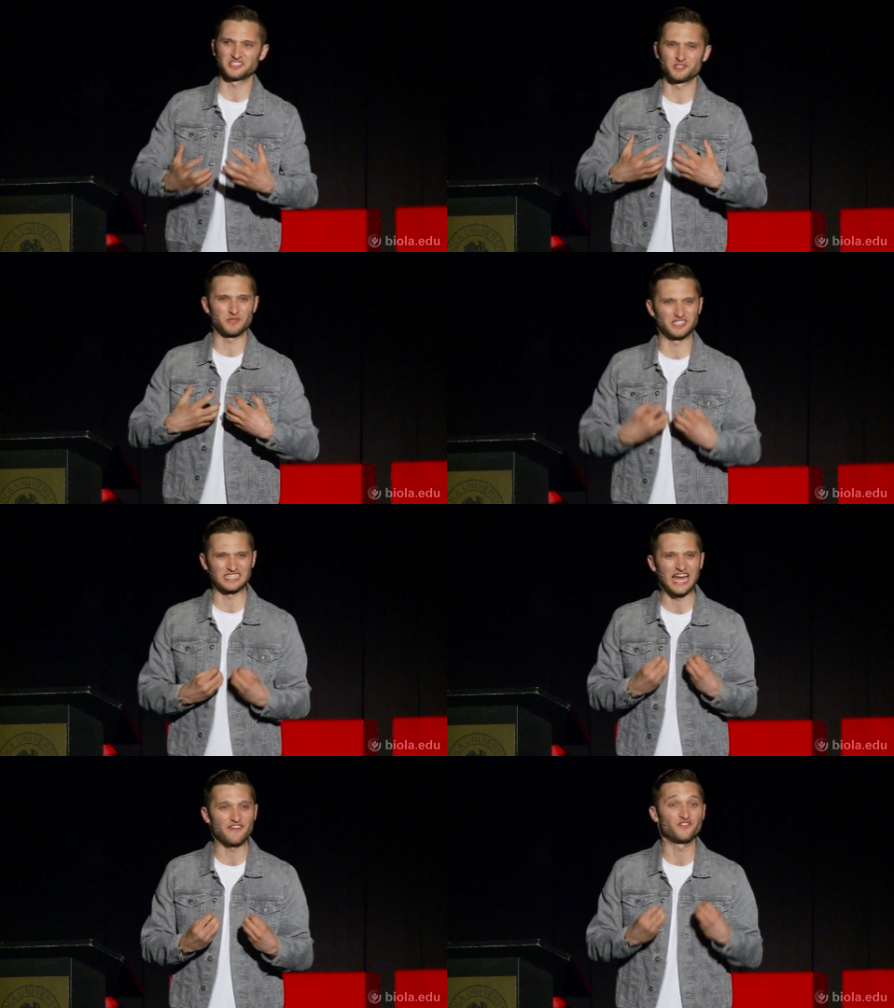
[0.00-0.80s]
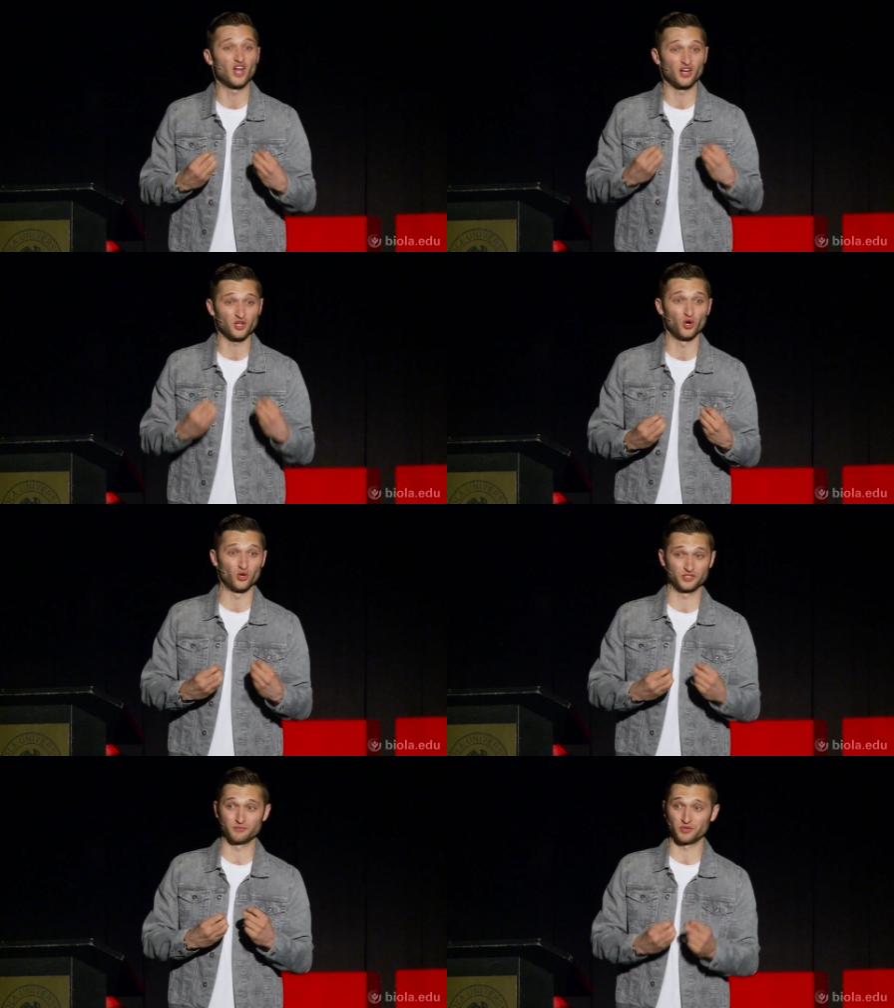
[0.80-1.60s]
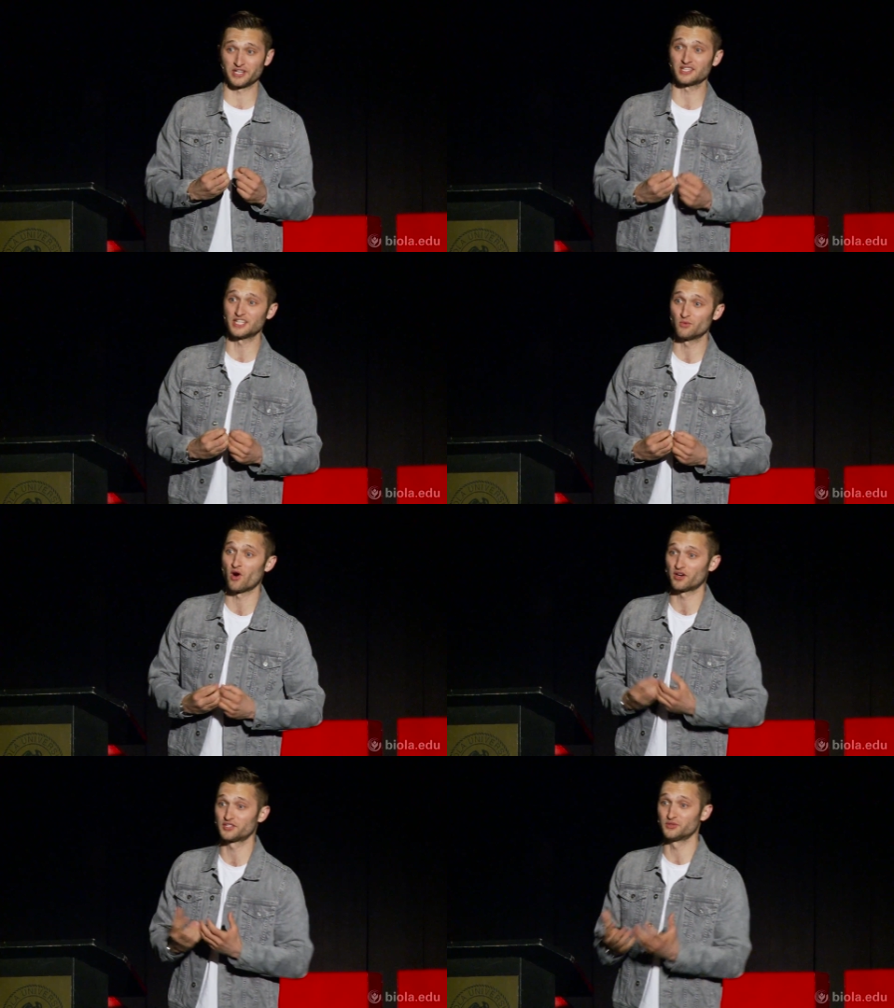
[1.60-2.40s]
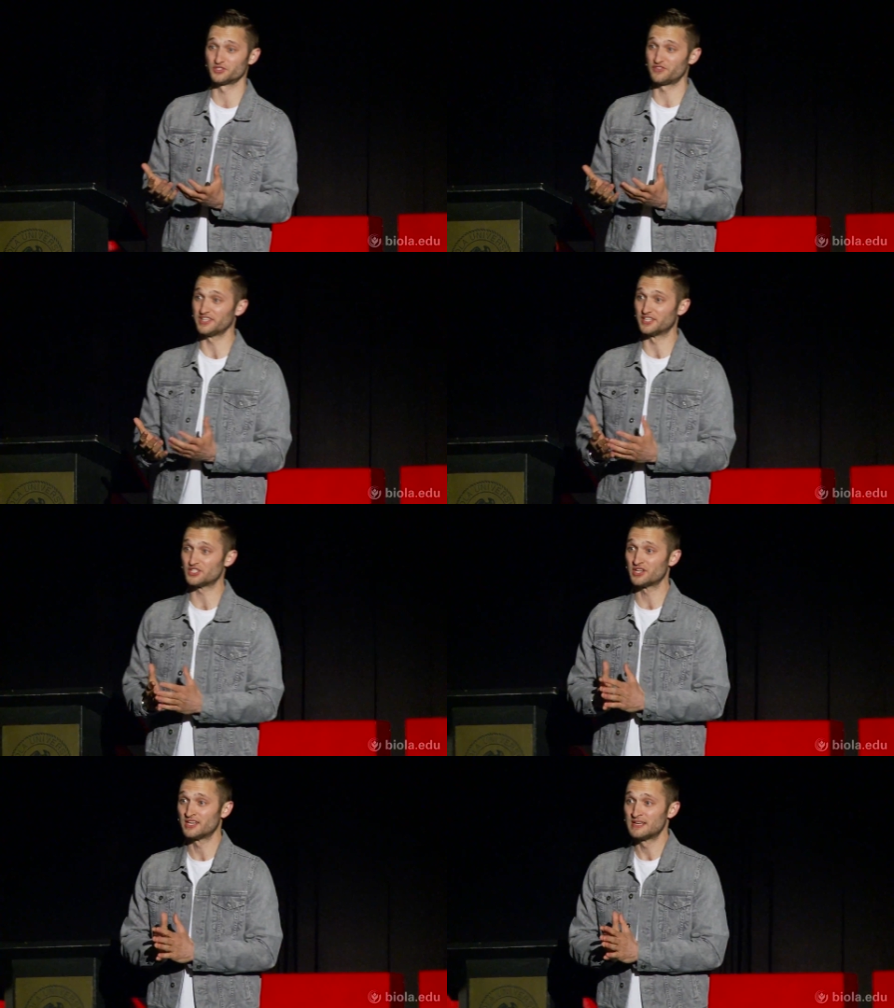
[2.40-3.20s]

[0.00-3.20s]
It's been his lifelong goal to bring clean water to his village.